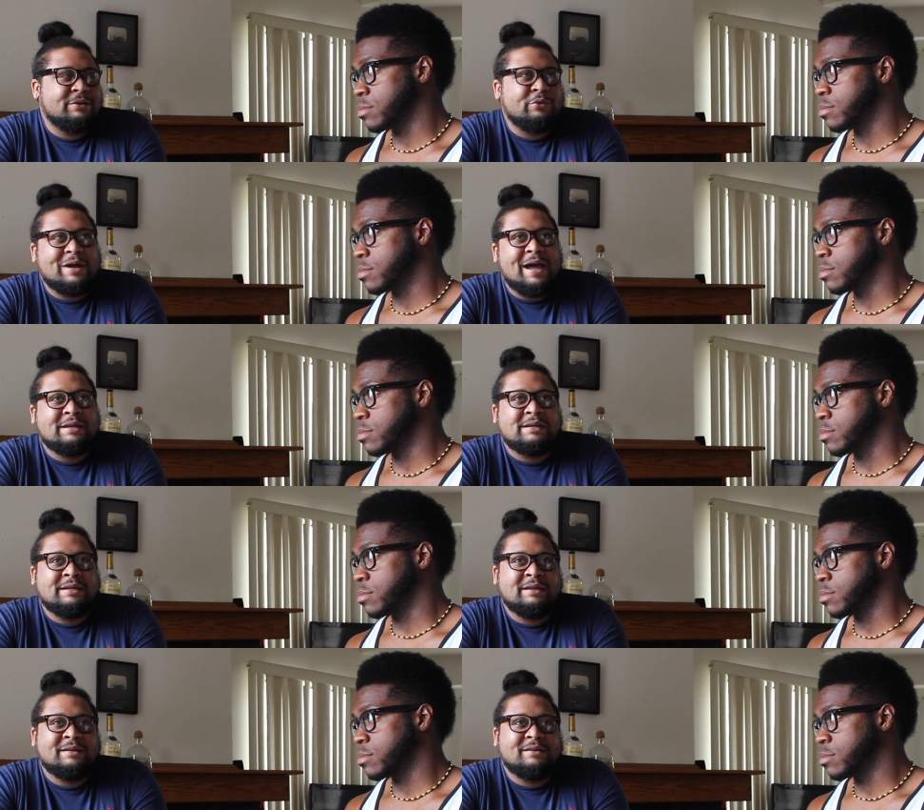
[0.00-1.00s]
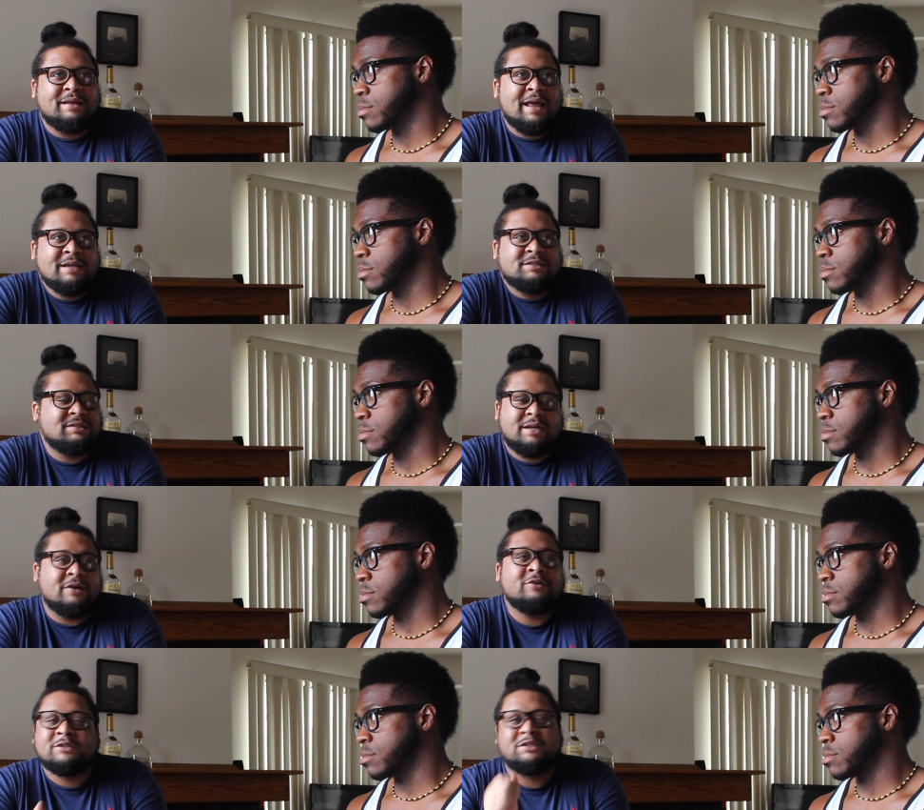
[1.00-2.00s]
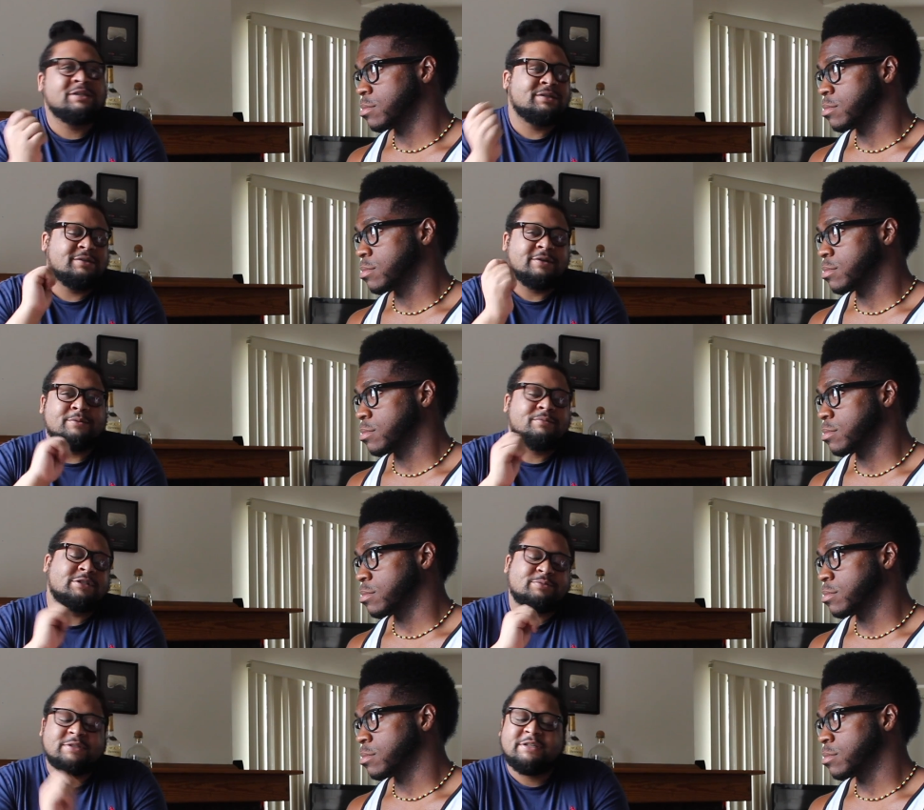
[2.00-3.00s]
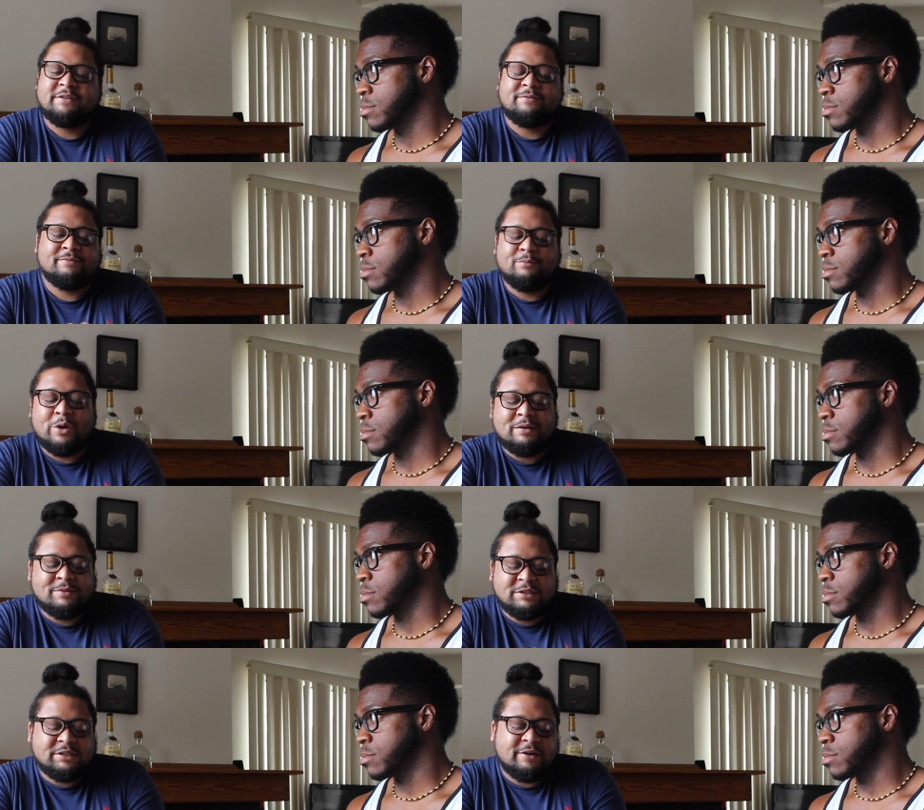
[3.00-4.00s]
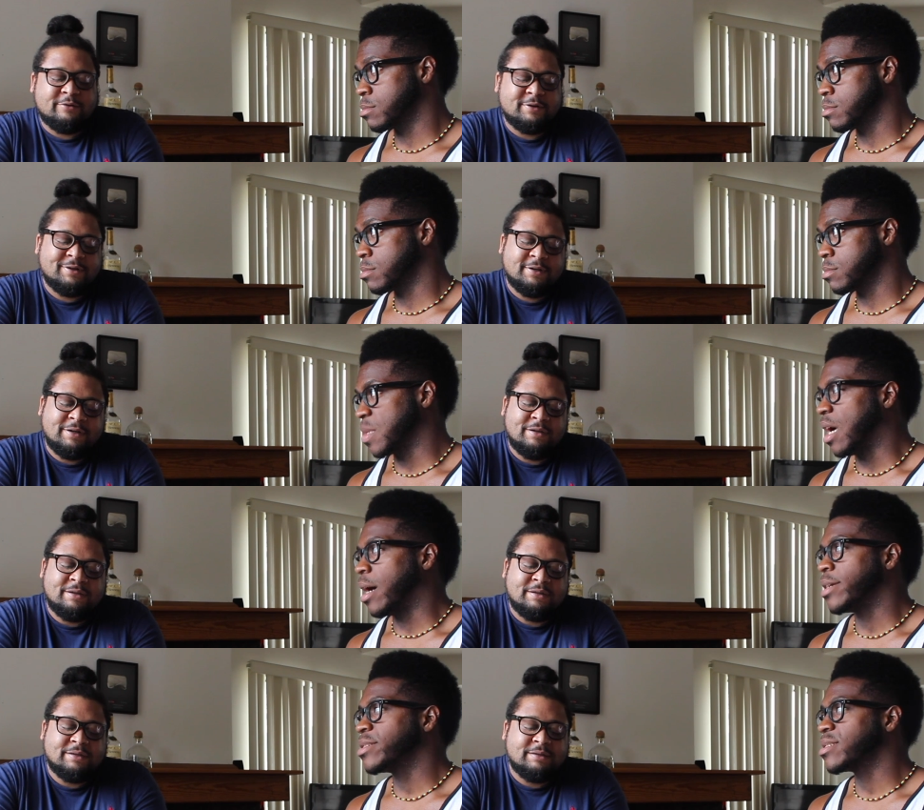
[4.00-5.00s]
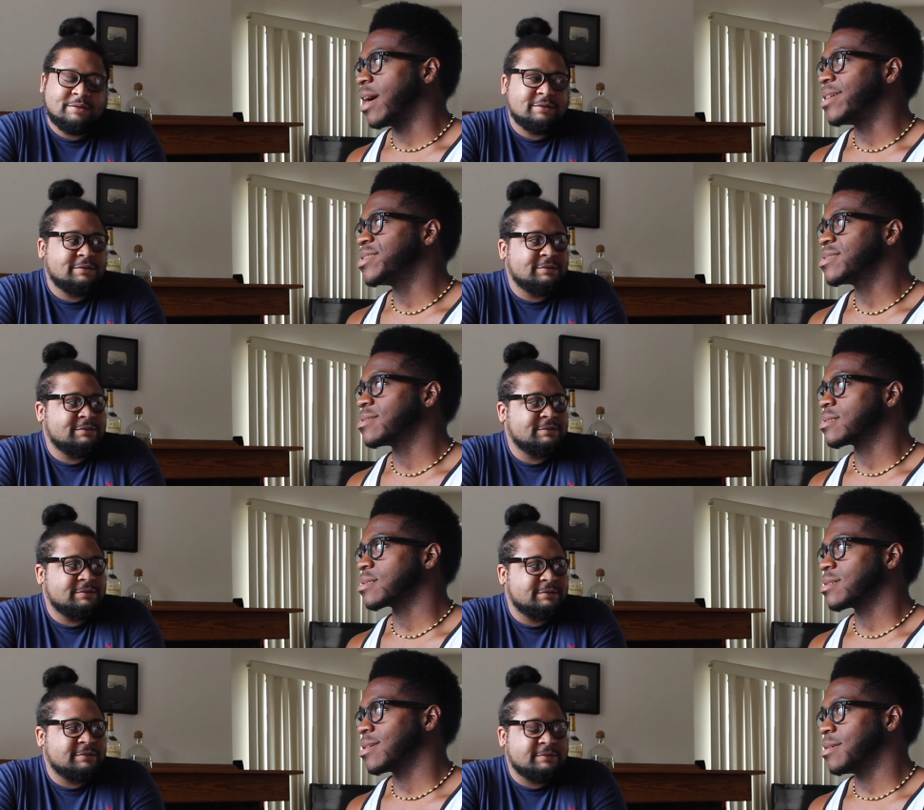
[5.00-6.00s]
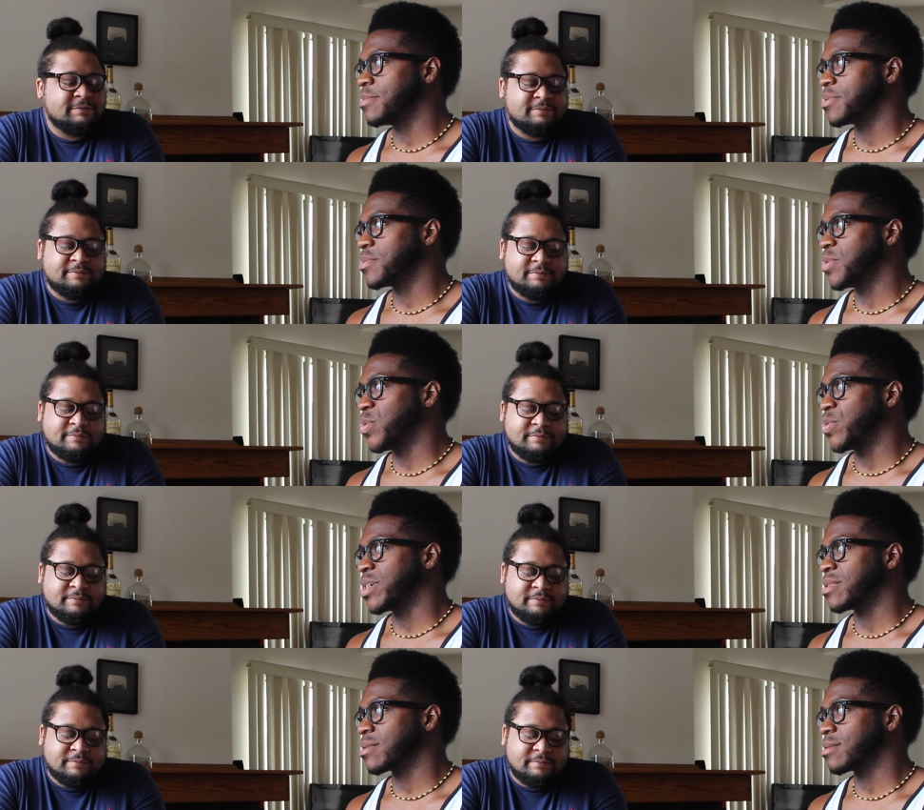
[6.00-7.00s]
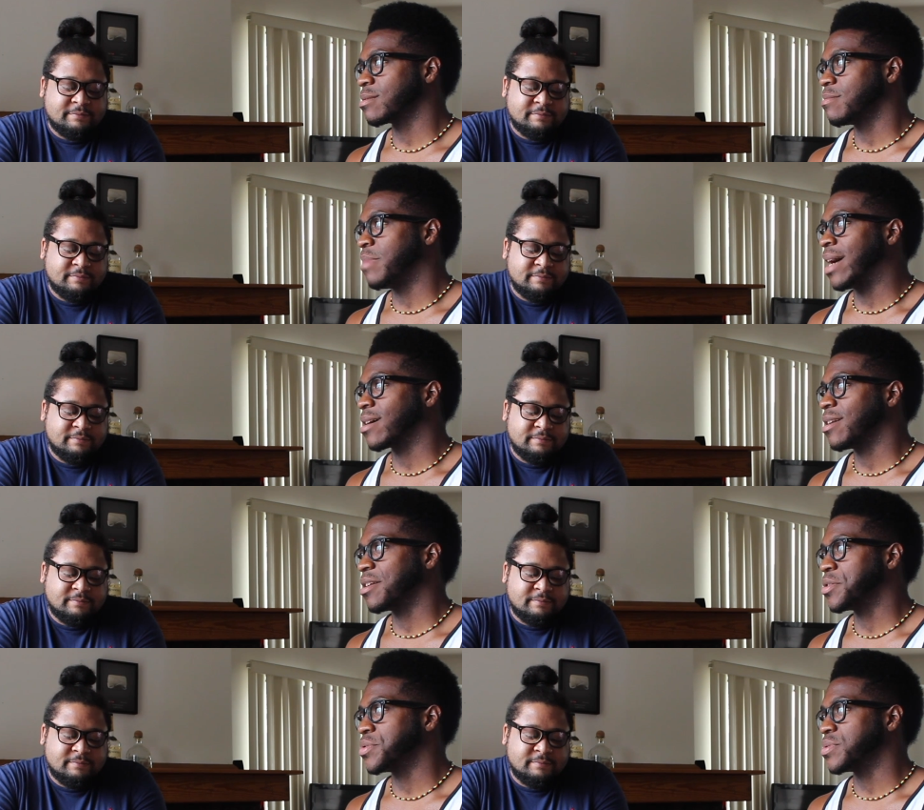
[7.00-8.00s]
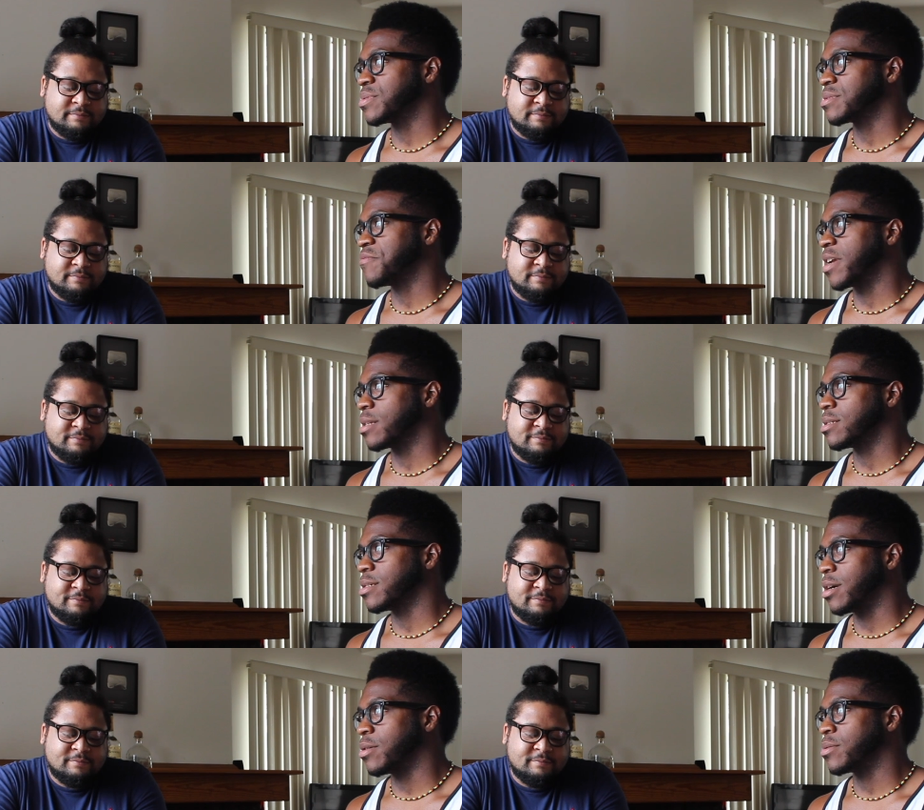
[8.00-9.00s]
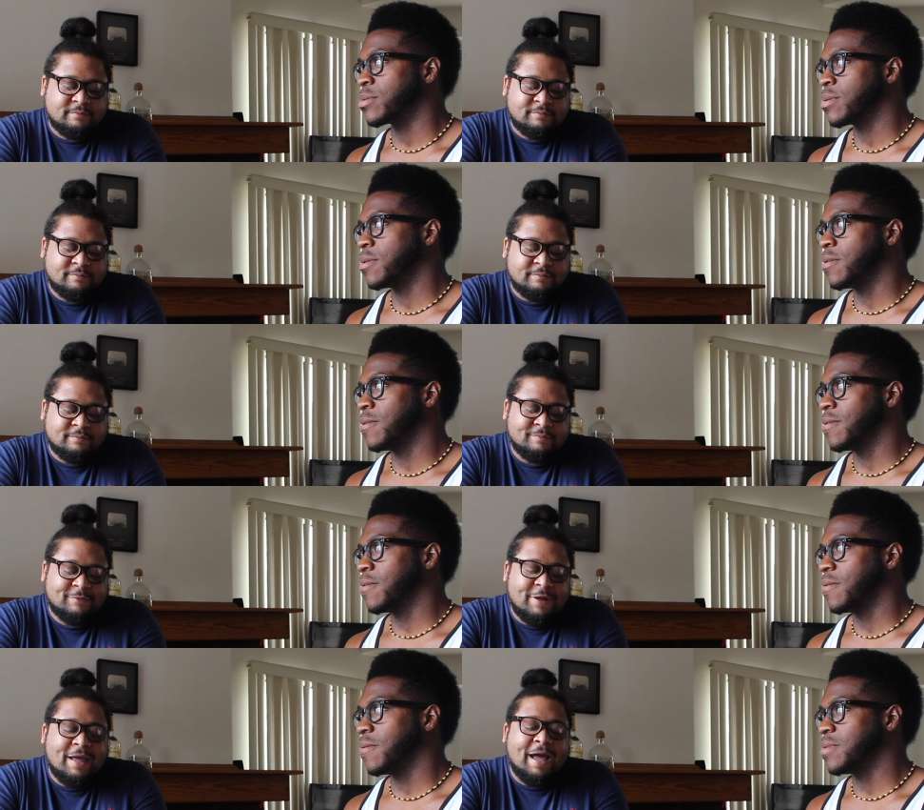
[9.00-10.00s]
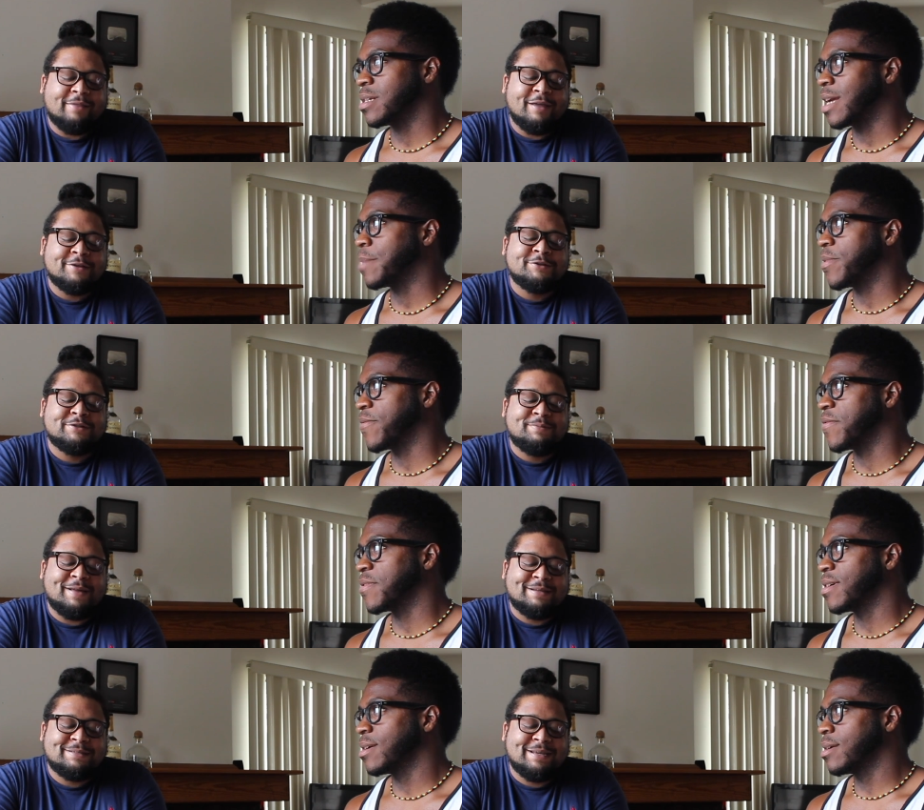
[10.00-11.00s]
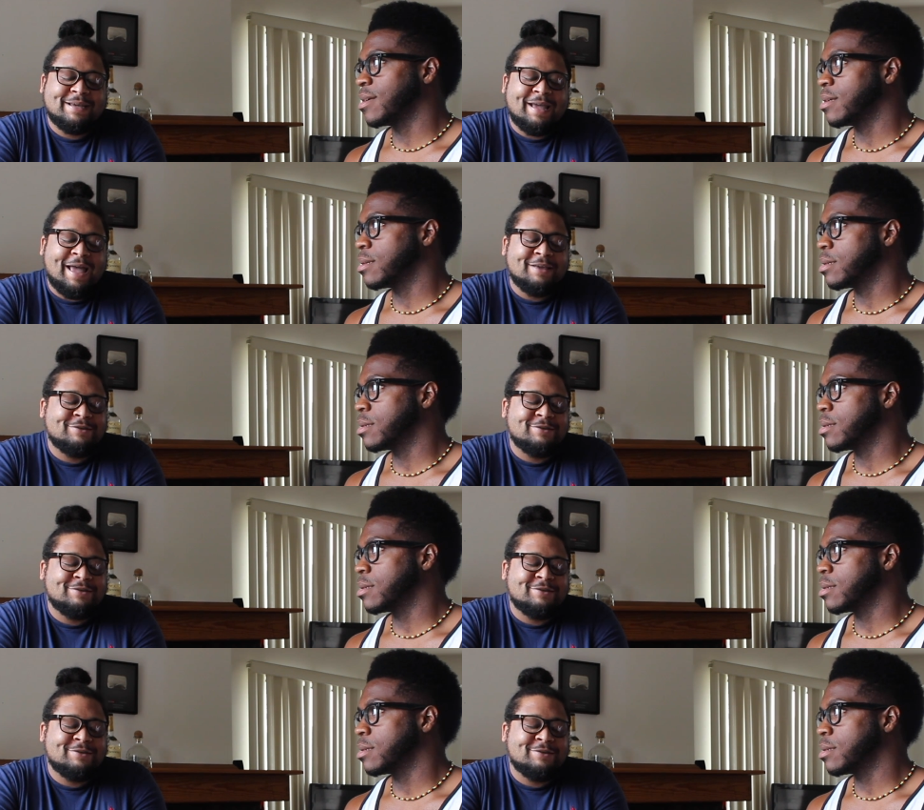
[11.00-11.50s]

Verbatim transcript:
Speaker 1: or kind of late, and I just like, oh shit, you know, brush my teeth while I'm in the shower. I used to I used
Speaker 2: to sleep with my clothes ready to go.
Speaker 1: I thought you was about to say I